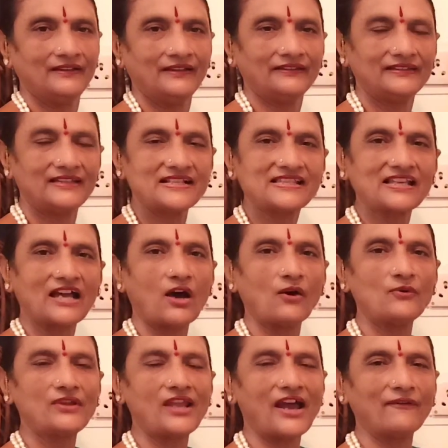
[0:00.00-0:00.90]
This is
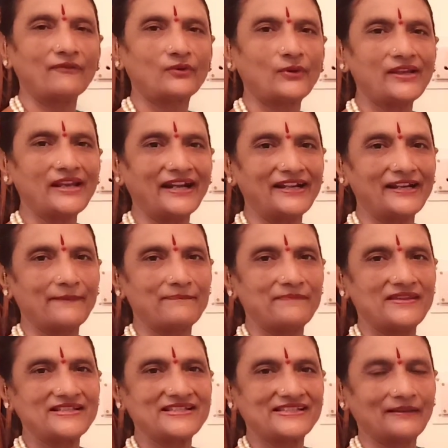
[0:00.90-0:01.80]
how you have to end
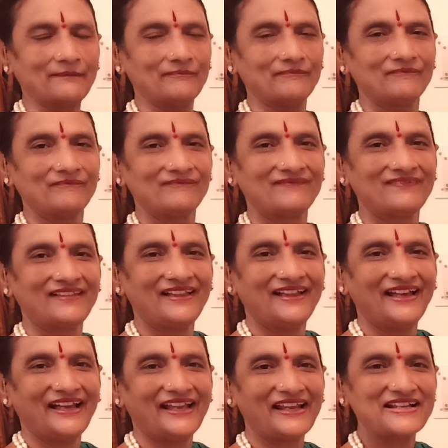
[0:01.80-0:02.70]
up this sum.
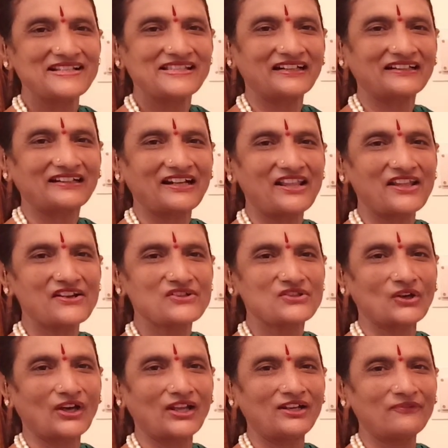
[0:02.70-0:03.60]
Is that clear
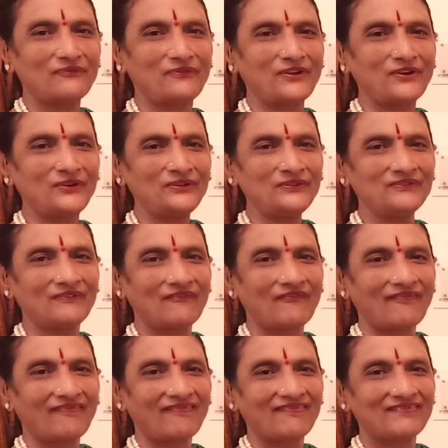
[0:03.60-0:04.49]
to all of you?
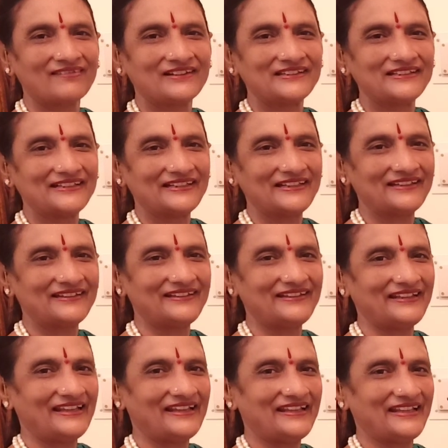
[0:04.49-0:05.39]

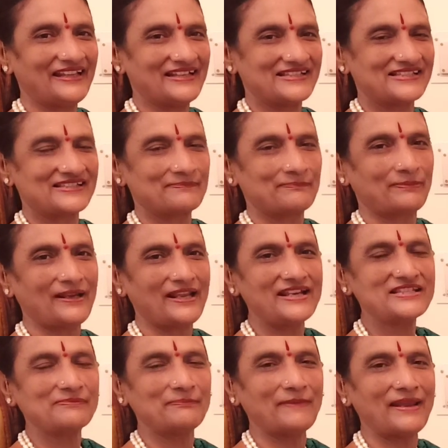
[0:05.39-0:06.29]
Yes,
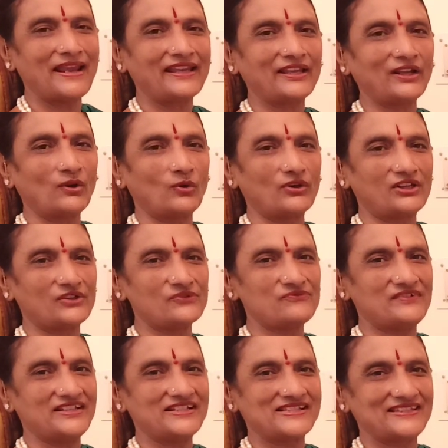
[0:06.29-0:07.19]
please make a note
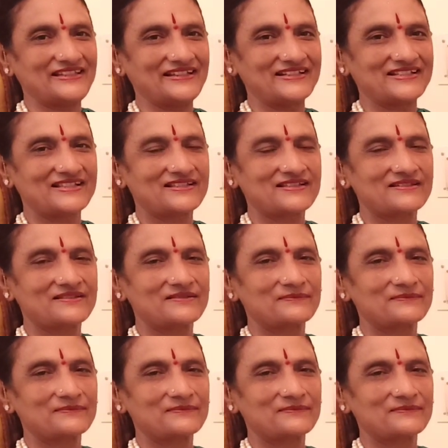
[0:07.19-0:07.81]
of these things.